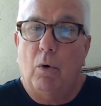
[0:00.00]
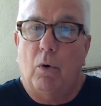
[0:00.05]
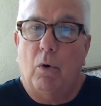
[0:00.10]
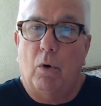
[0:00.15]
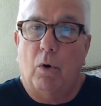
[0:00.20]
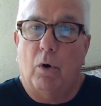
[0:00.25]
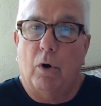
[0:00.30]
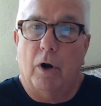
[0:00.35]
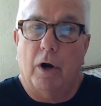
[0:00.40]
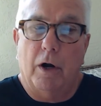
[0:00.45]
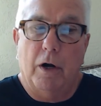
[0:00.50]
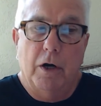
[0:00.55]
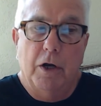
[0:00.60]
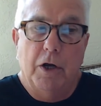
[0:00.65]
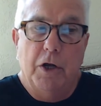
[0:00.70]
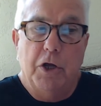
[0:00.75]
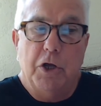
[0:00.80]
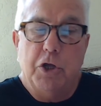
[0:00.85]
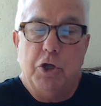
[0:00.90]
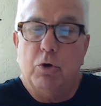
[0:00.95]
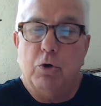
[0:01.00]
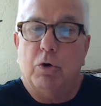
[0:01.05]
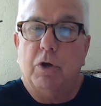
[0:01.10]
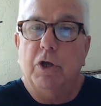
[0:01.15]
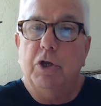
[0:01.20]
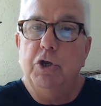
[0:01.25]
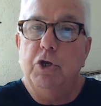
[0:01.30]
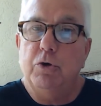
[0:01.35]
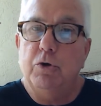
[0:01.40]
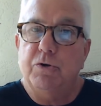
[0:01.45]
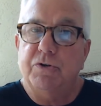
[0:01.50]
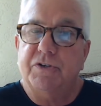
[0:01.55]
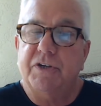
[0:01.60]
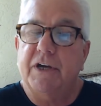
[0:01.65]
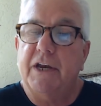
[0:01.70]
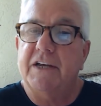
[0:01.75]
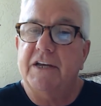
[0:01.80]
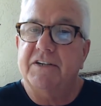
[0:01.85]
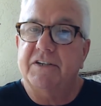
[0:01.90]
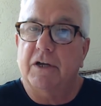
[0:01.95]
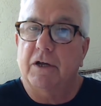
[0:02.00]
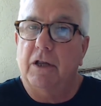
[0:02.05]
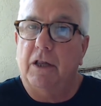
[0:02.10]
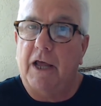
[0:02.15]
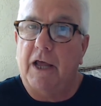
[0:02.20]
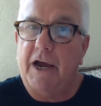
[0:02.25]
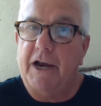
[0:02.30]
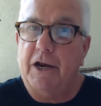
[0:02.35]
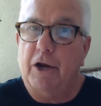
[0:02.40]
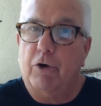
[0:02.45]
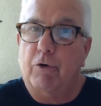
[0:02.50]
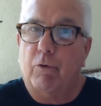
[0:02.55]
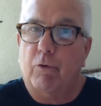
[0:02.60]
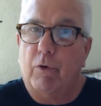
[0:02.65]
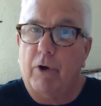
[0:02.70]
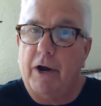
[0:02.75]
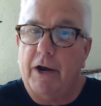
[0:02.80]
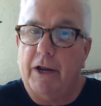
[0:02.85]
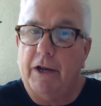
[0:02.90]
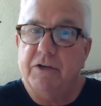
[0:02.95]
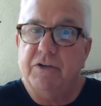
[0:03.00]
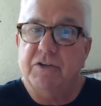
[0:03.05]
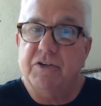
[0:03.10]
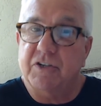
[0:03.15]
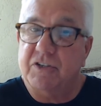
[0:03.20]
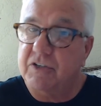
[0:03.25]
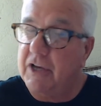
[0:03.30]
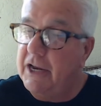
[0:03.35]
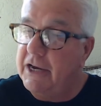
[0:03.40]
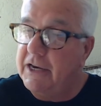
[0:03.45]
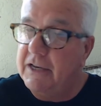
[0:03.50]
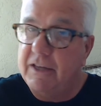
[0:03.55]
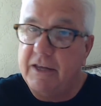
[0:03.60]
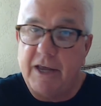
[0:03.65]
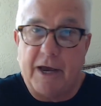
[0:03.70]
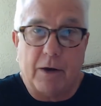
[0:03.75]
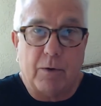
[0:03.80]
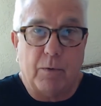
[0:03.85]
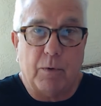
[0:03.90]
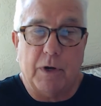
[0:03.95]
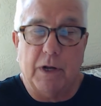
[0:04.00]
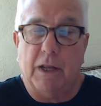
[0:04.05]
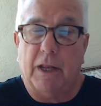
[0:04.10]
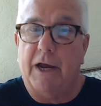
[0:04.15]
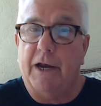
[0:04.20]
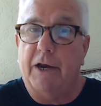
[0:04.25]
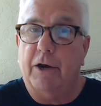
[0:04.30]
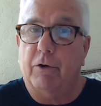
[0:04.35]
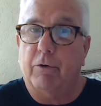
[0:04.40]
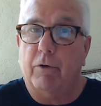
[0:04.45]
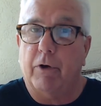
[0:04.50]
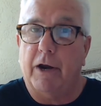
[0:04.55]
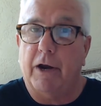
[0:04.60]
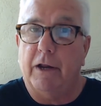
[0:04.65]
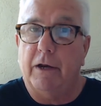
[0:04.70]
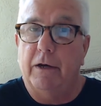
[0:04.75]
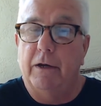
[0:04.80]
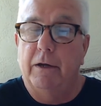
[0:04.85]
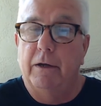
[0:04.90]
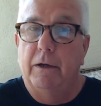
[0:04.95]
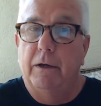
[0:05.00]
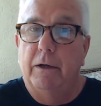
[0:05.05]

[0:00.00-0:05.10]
or you can use it as a line of credit, just like the equity line of credit,